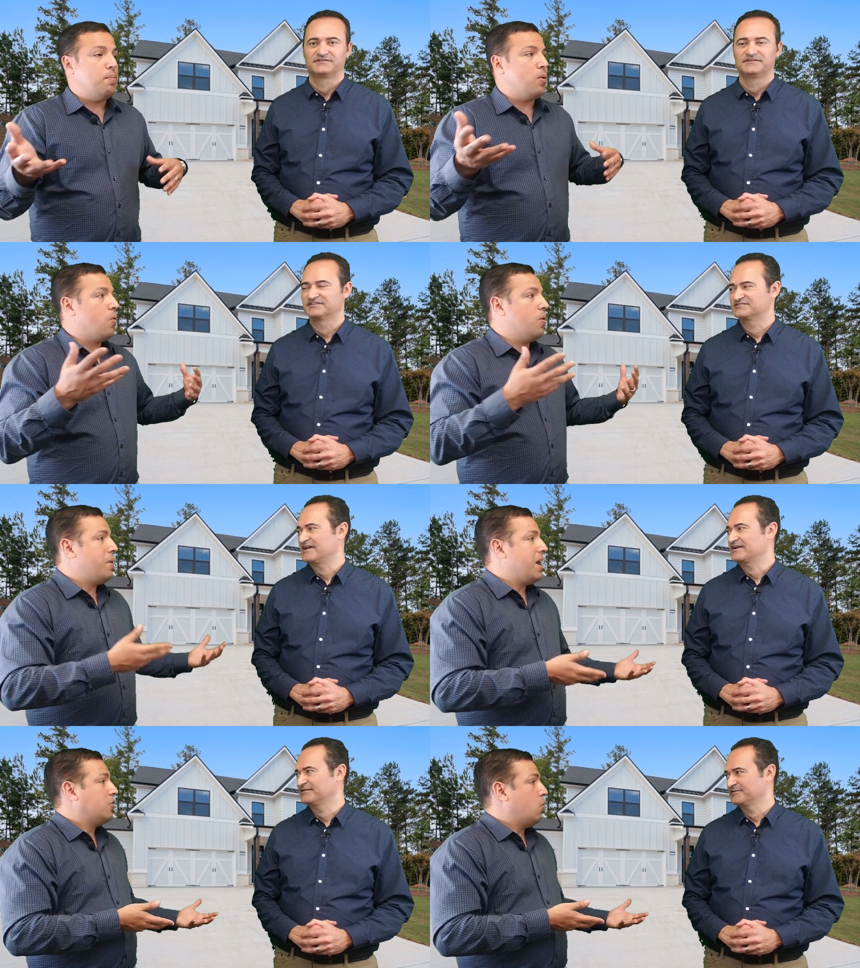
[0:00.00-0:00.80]
Speaker 1: but going
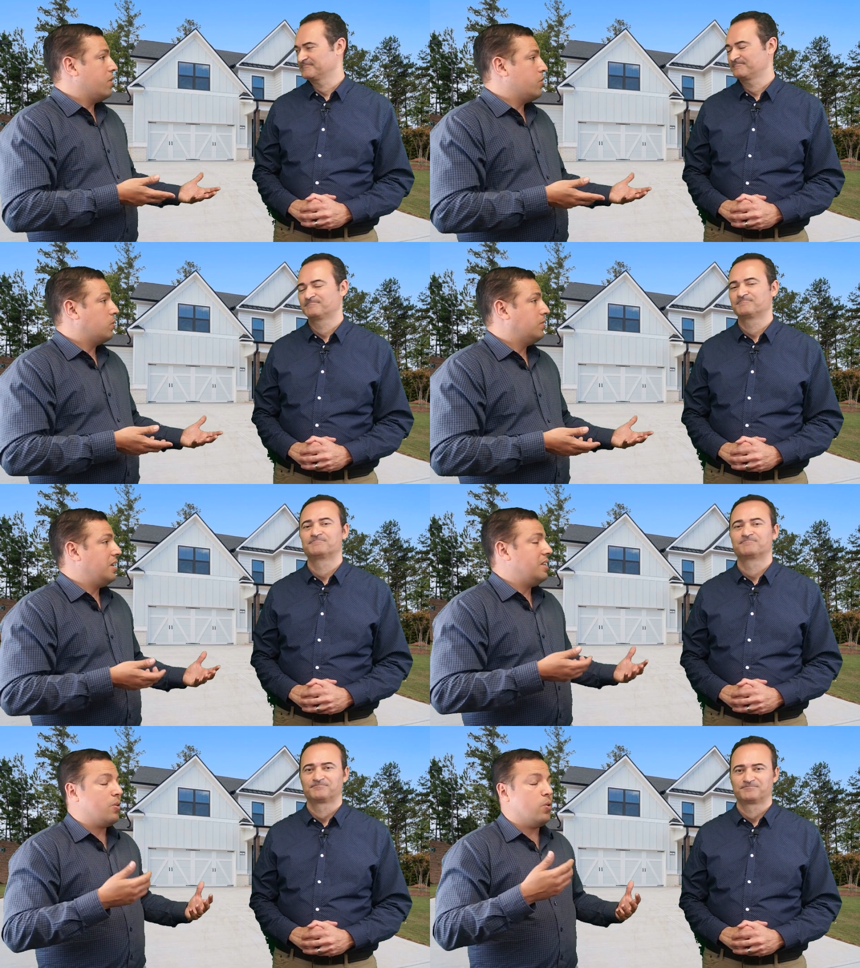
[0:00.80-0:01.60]
exactly. back to what you were
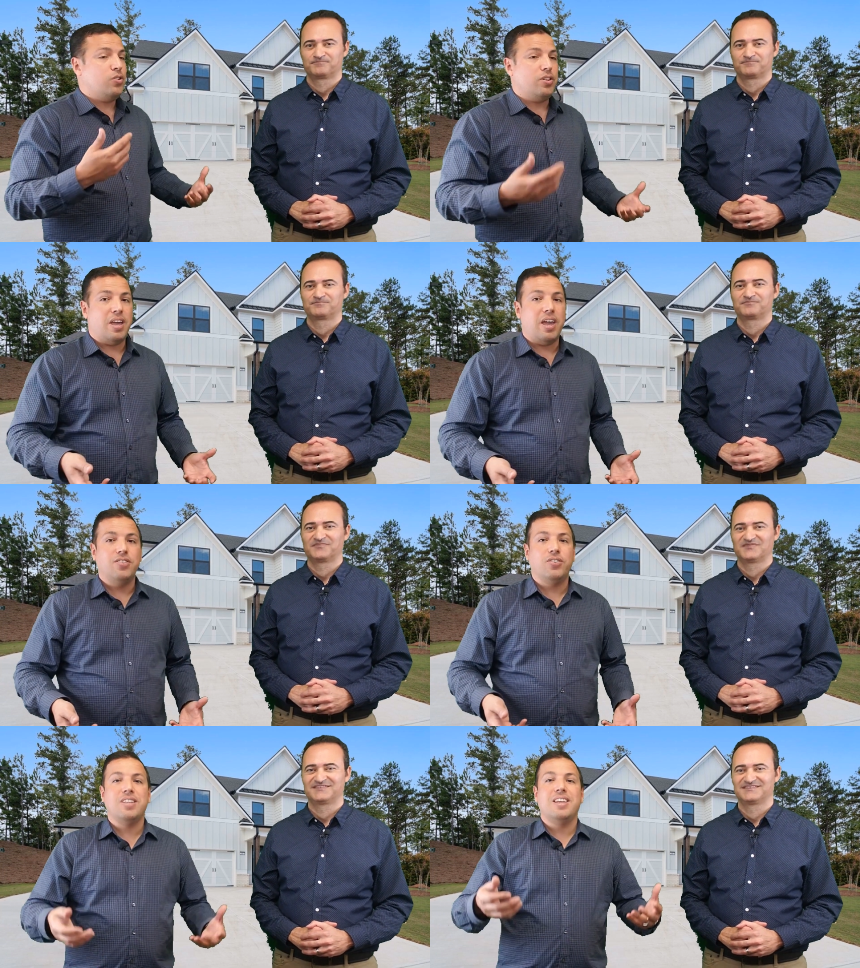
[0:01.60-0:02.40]
saying,
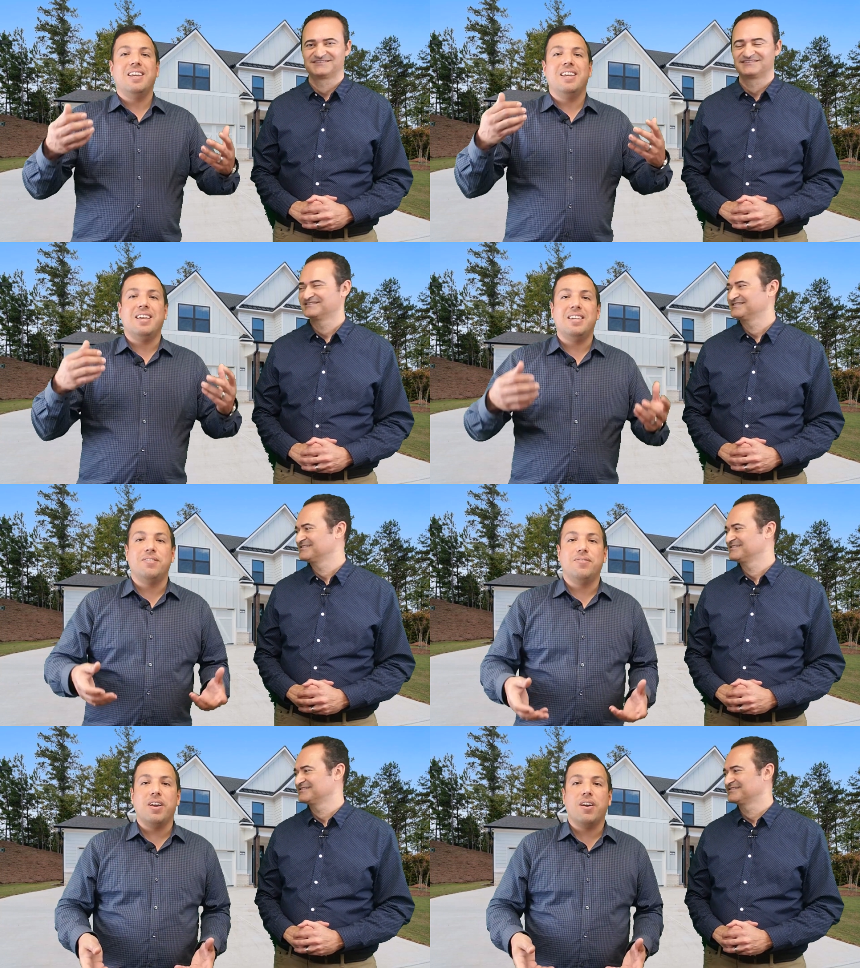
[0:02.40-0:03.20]
negotiation
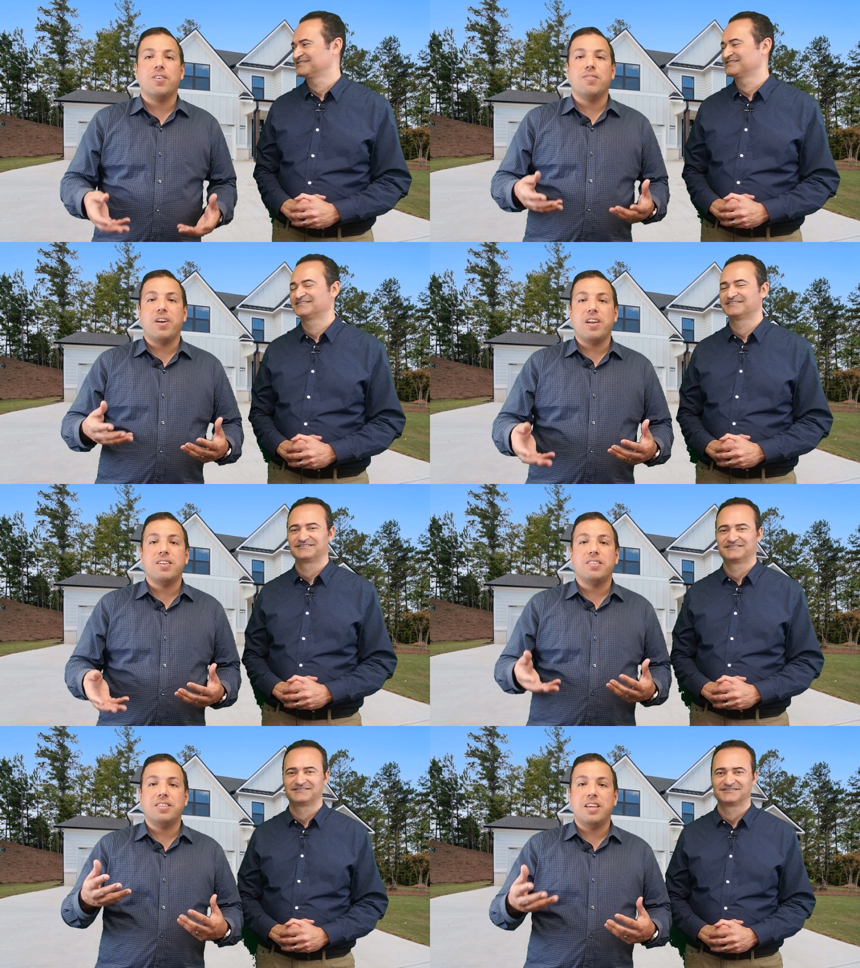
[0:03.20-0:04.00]
is very, very
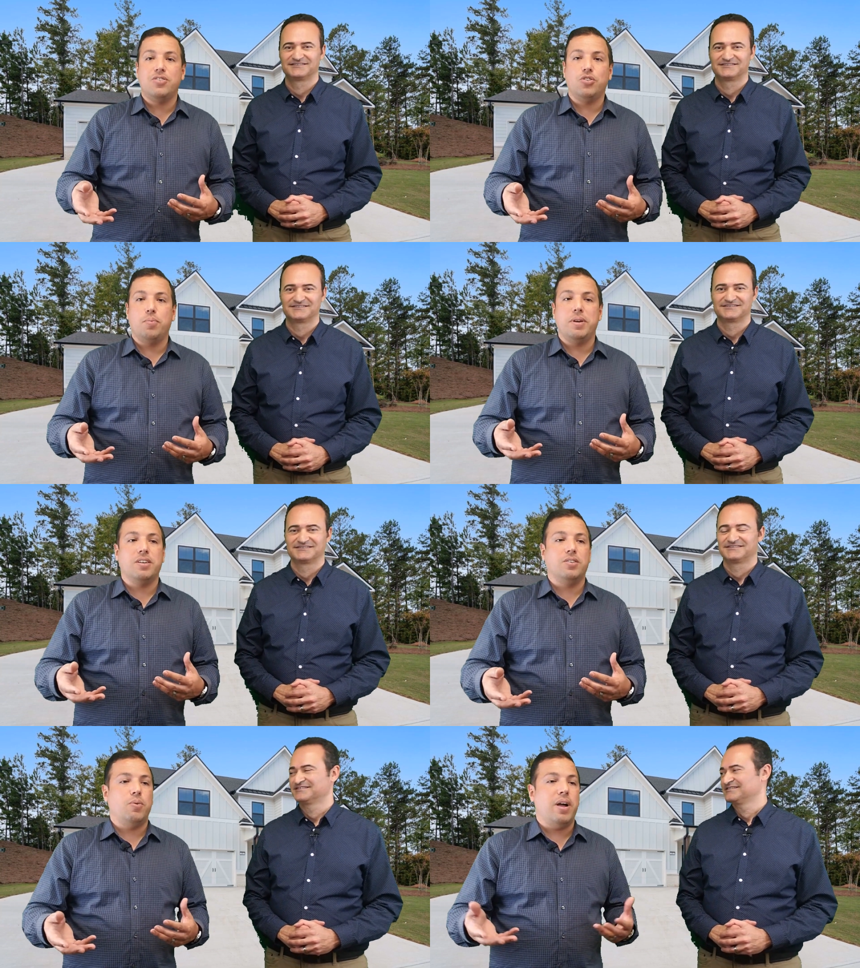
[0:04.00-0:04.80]
essential
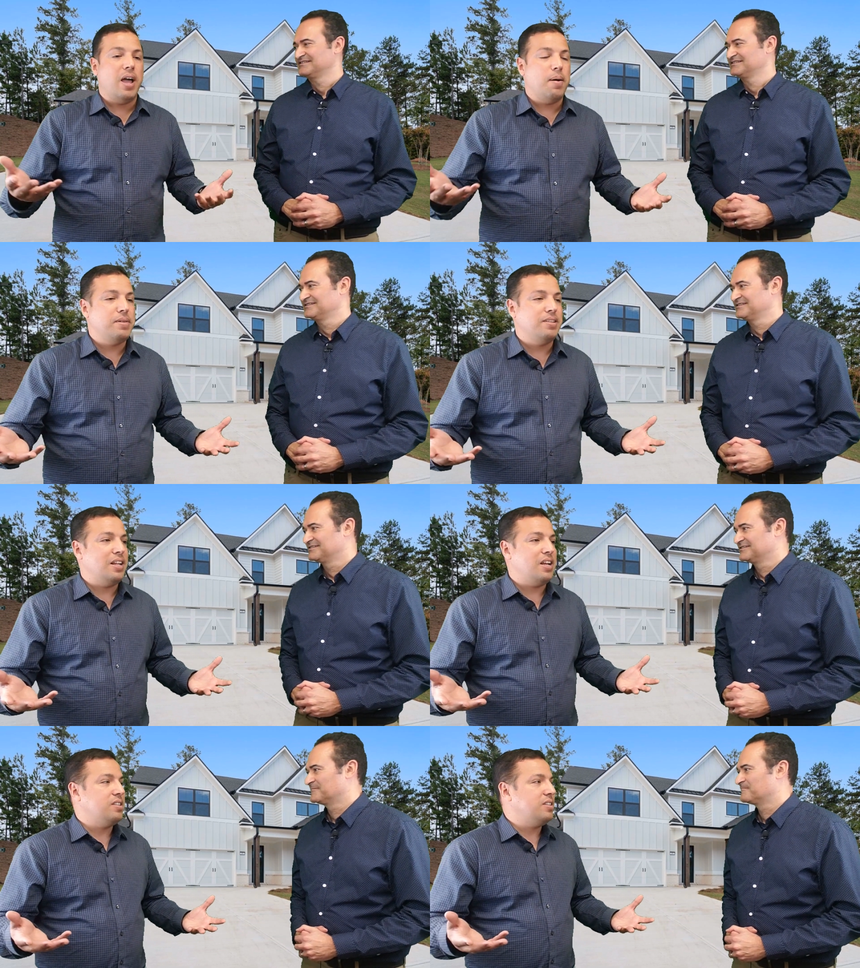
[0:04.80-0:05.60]
because what happens a
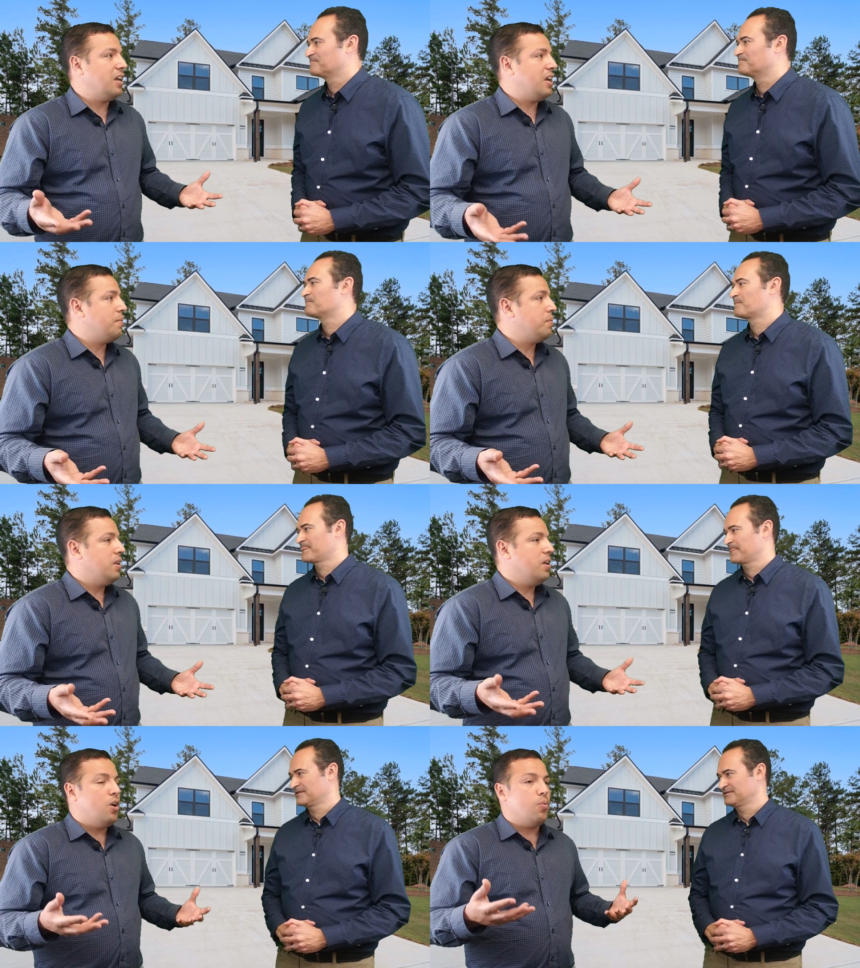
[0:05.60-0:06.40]
lot of time
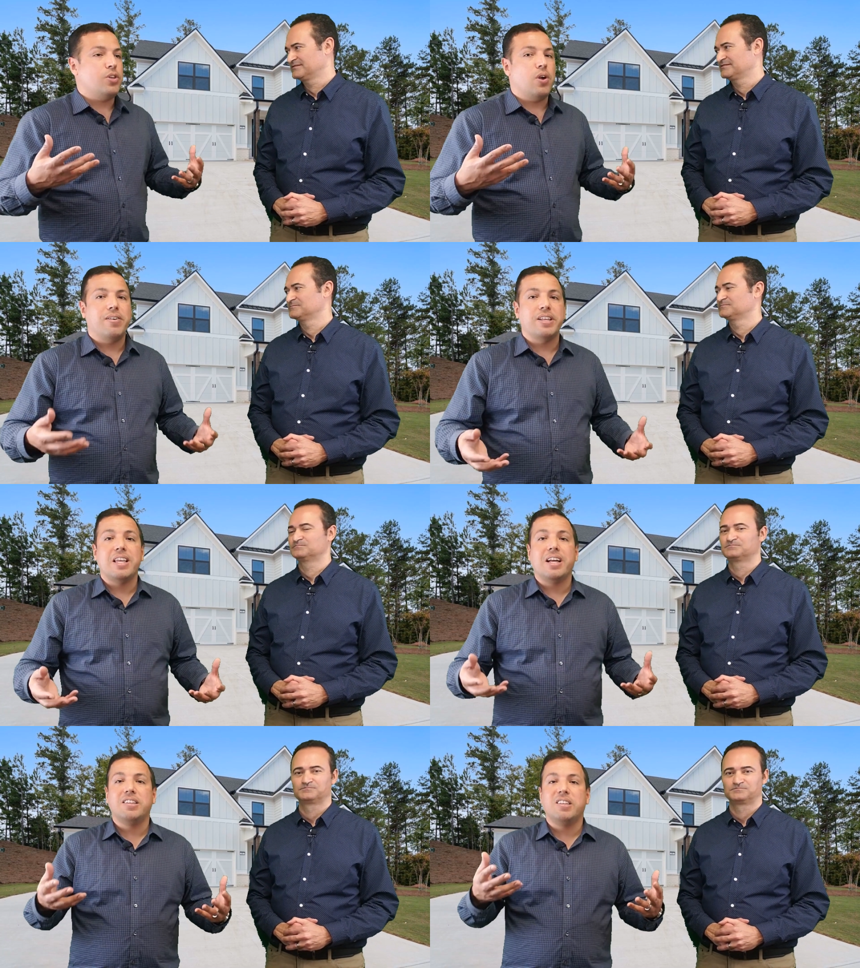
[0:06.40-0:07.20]
when you have a
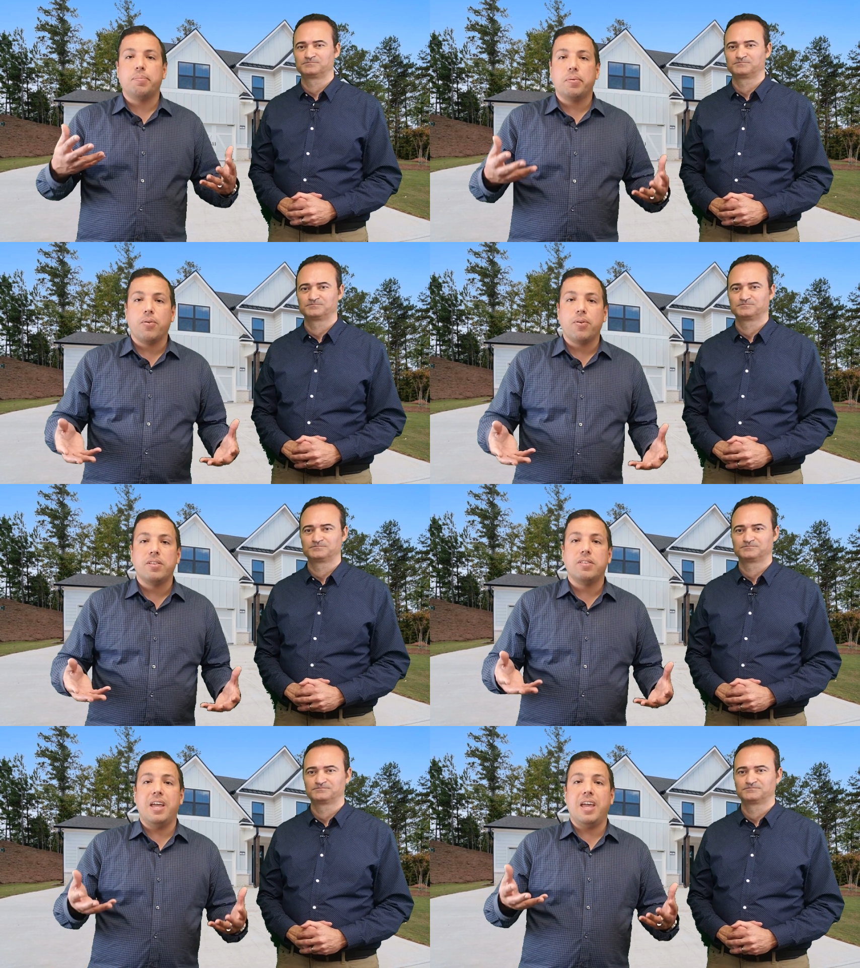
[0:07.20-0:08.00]
non-experienced